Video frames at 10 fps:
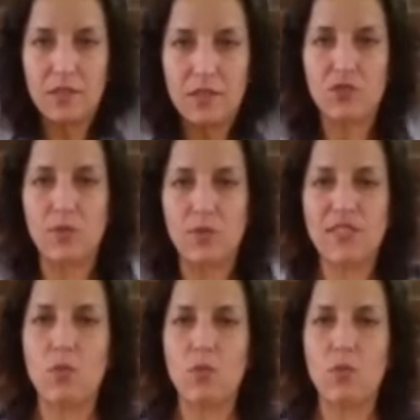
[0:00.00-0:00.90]
Twist to
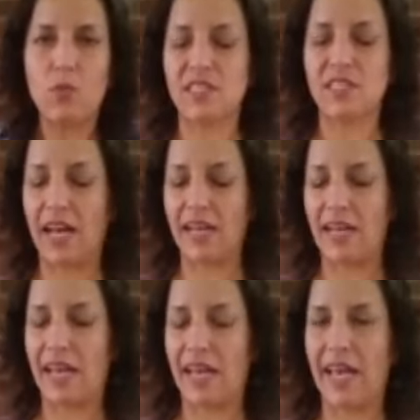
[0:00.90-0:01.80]
one side,
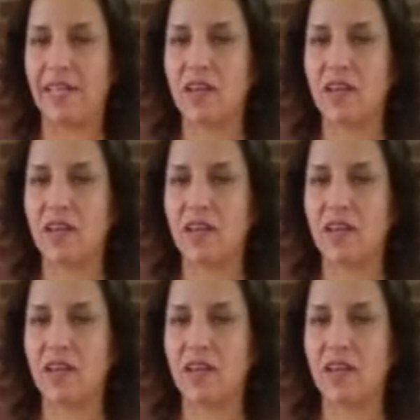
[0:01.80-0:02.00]
hand